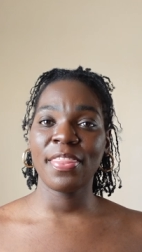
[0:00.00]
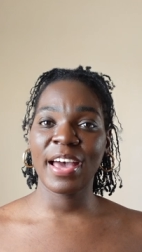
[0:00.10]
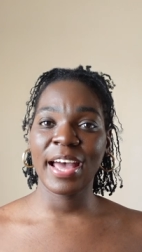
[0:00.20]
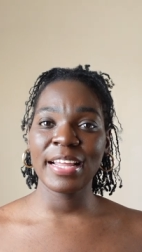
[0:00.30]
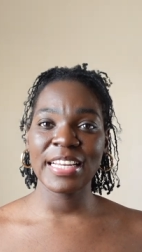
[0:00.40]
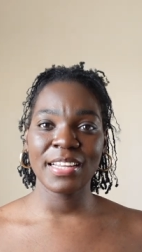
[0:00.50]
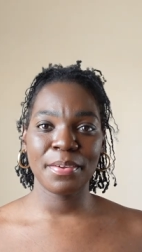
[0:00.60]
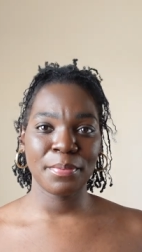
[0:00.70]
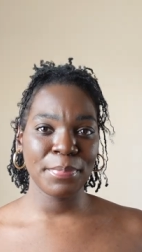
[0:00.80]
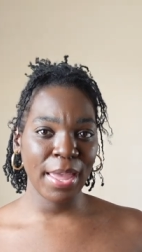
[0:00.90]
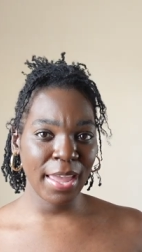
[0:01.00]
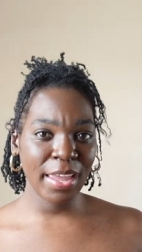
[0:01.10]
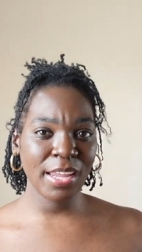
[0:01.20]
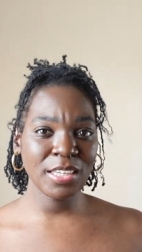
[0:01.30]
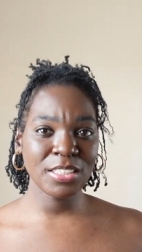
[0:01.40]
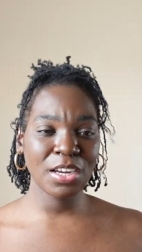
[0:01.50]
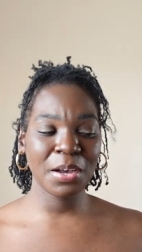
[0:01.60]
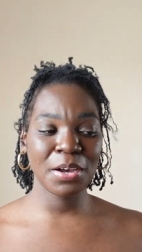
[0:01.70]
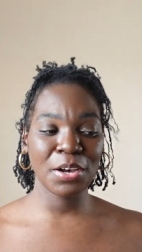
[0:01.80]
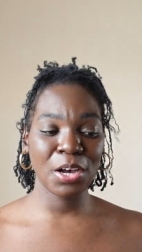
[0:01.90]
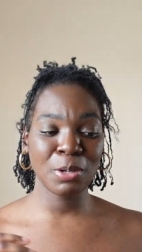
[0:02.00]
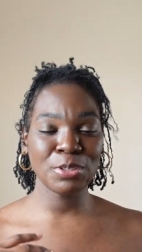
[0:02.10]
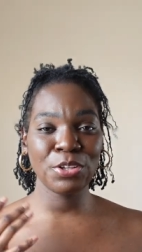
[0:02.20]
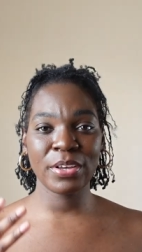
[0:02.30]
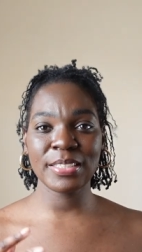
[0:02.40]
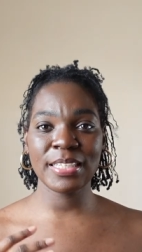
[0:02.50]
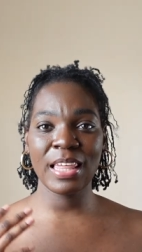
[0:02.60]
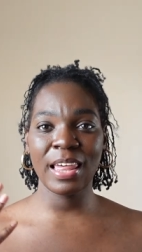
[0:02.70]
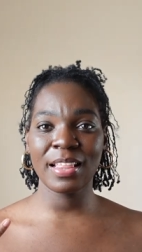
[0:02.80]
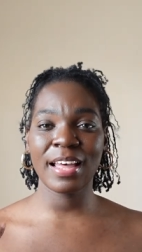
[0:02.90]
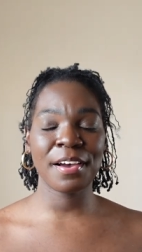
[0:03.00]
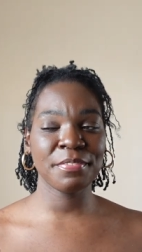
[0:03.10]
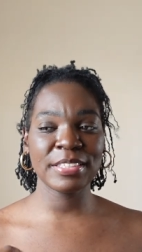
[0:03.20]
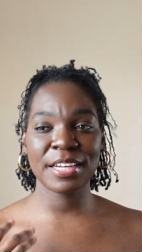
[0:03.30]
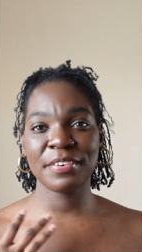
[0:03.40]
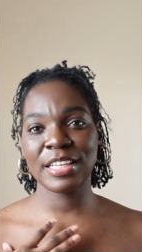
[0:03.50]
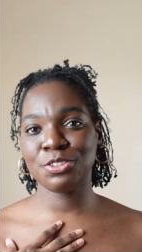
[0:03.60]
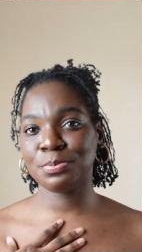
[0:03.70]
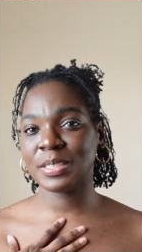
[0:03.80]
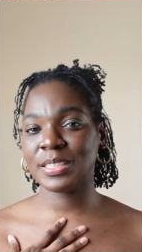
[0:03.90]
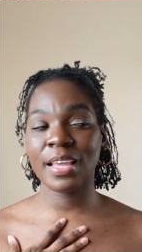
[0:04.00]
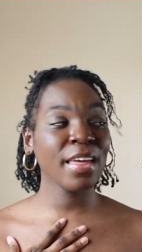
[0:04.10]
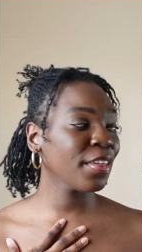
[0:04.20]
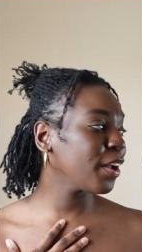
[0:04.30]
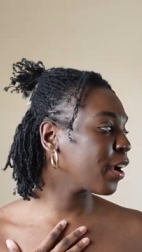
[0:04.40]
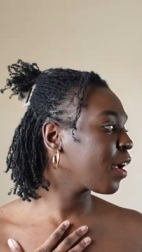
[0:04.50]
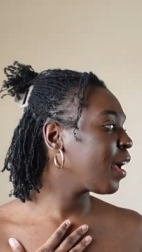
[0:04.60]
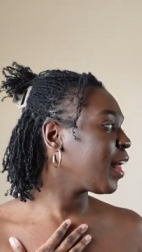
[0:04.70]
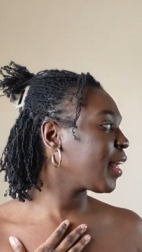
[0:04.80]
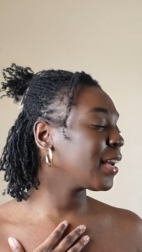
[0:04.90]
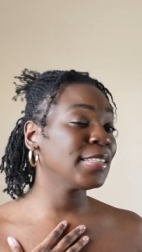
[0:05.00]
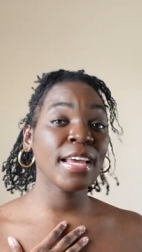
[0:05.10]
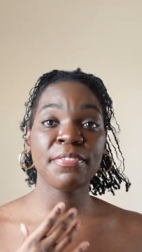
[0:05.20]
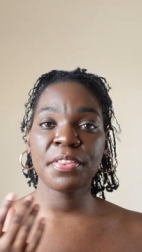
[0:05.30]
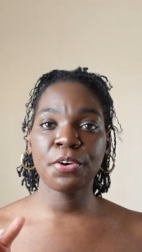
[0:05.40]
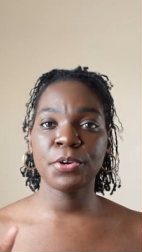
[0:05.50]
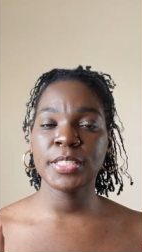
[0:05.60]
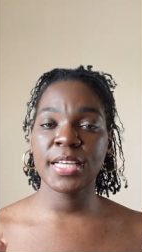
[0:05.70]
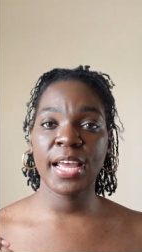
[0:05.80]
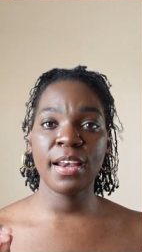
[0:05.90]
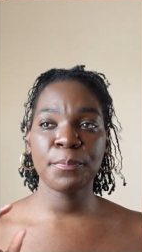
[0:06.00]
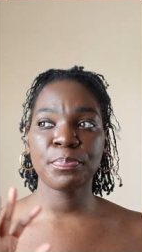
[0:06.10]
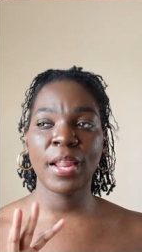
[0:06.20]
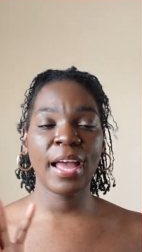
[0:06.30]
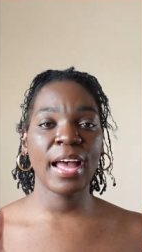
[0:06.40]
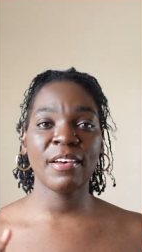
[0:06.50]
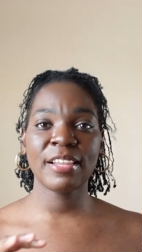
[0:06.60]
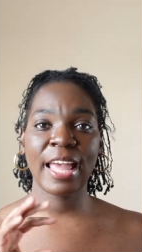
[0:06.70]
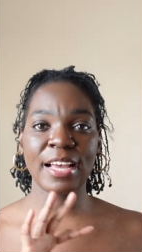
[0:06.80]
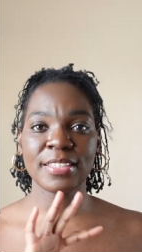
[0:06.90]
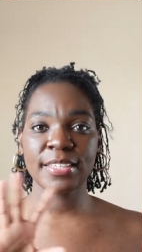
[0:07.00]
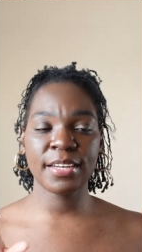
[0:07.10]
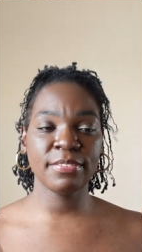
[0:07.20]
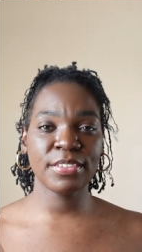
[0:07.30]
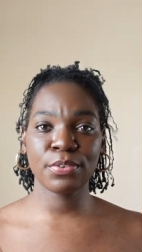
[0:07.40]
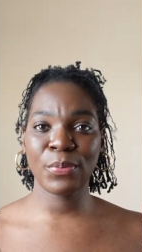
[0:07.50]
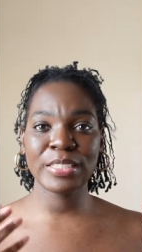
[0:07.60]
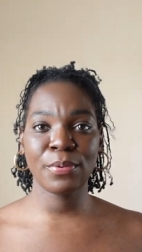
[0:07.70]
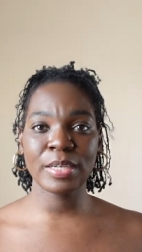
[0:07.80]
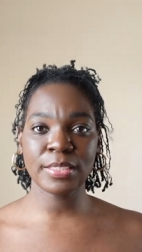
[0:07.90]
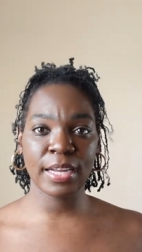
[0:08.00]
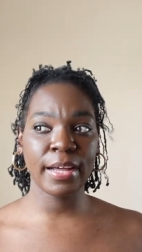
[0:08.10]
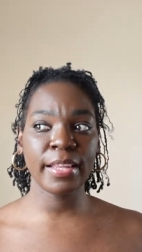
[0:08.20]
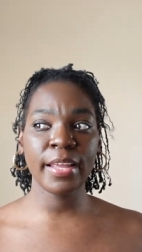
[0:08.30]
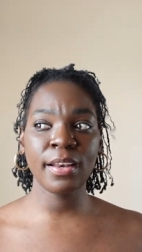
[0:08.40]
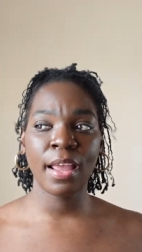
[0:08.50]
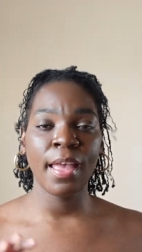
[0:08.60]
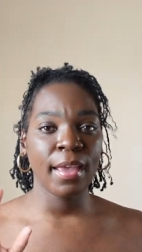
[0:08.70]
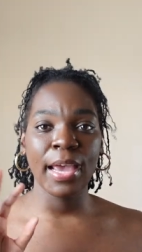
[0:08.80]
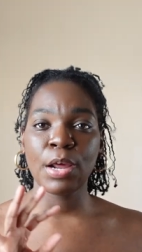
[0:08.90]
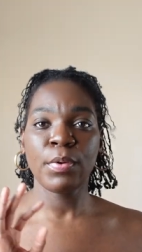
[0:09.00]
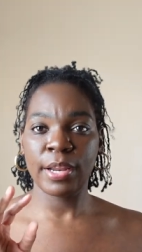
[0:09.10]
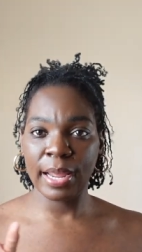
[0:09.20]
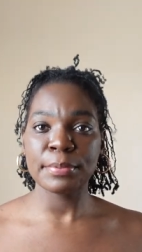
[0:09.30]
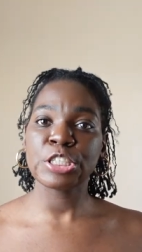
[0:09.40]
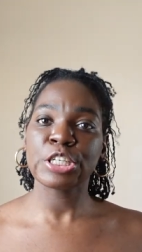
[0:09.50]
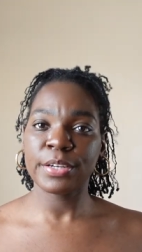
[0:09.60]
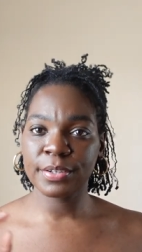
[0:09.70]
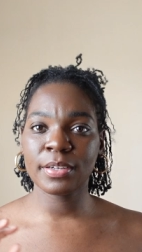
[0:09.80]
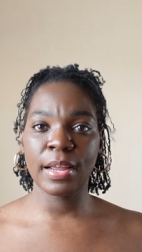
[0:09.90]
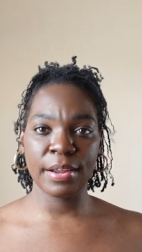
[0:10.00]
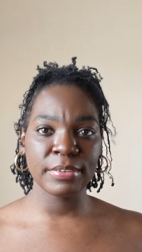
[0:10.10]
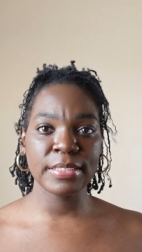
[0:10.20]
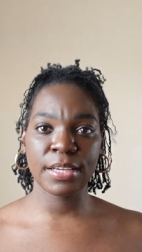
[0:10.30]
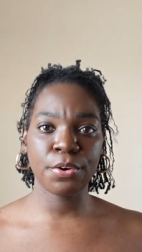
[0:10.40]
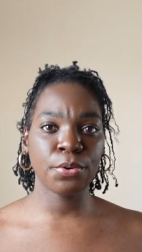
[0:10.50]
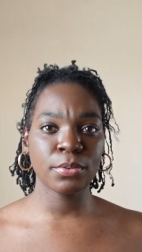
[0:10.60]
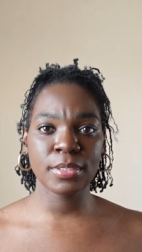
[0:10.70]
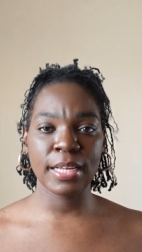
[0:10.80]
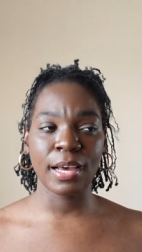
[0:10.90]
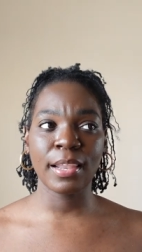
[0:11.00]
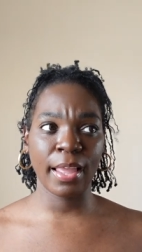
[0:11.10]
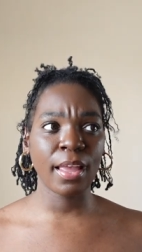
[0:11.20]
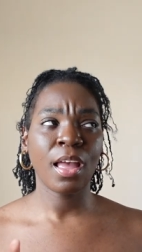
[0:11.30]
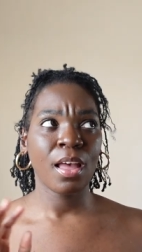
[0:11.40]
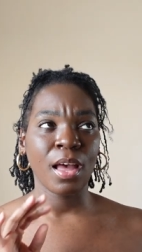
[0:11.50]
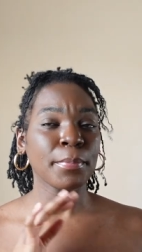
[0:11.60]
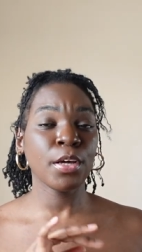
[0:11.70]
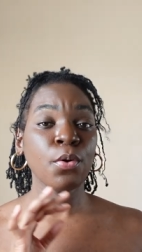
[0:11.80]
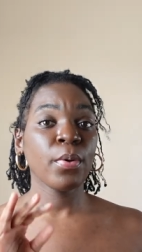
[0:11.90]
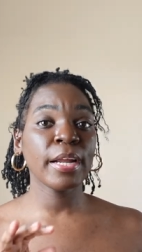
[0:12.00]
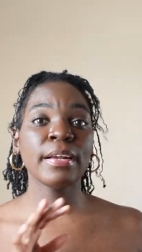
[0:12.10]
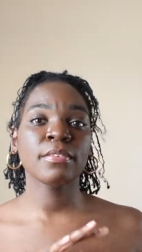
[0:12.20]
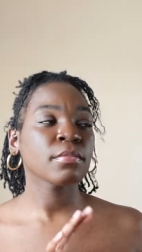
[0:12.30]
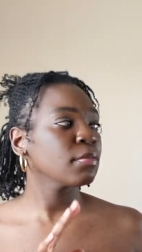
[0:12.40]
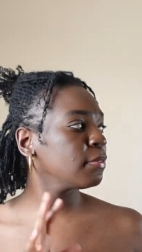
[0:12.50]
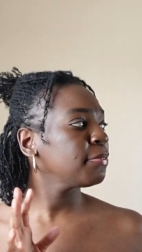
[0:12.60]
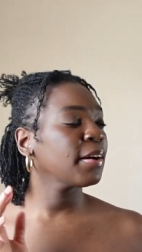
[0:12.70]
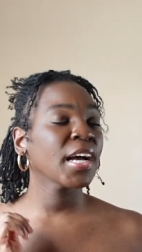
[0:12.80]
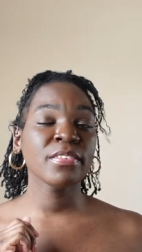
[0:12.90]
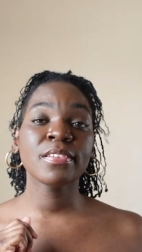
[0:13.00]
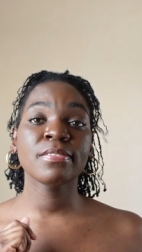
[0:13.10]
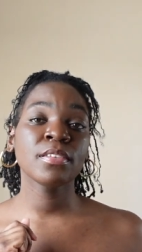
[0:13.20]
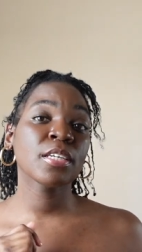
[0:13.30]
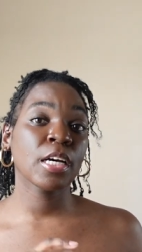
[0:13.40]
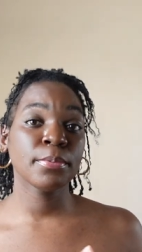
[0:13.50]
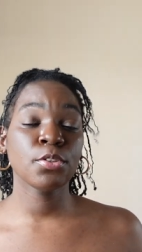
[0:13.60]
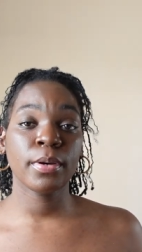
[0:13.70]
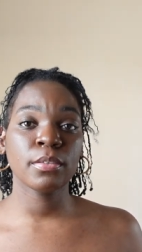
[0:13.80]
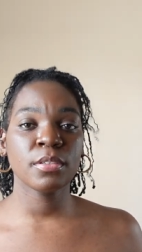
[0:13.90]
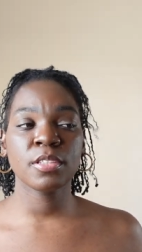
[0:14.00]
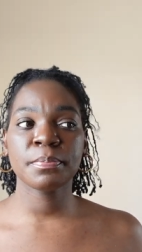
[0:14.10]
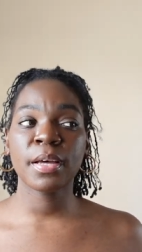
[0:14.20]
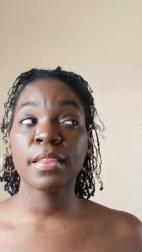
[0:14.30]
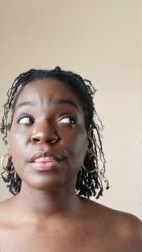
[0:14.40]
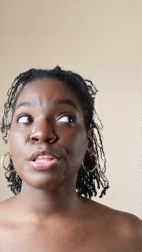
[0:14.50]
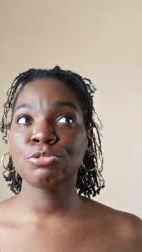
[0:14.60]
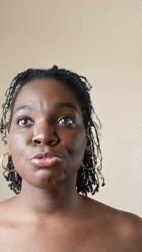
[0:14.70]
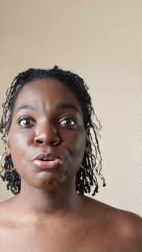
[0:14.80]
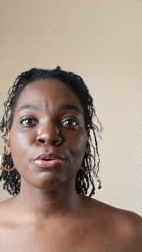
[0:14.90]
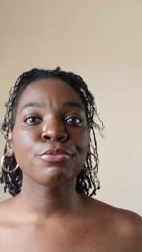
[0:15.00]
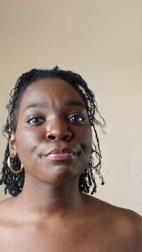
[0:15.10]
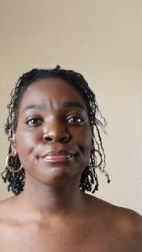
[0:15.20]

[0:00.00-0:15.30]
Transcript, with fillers: that page um so you can see like the outfits i really do put together like i said for the corset i have like a ton of different ways i want to style it and i want to capture every single style like i'm gonna wear it five different times throughout this month so